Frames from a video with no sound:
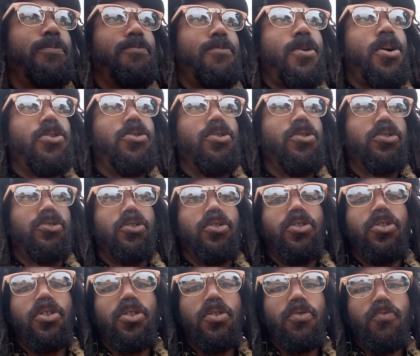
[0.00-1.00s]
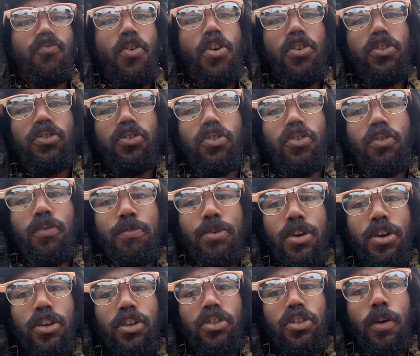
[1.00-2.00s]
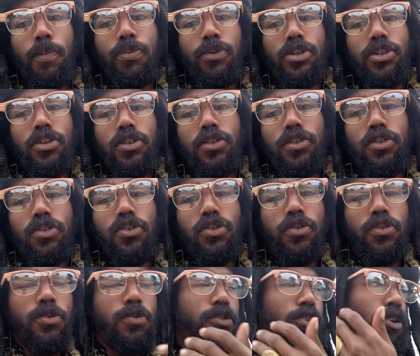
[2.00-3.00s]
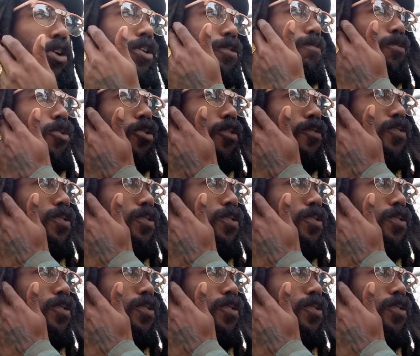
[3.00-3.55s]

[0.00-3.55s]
ethnicity and race, you're being separatist. You're creating more of the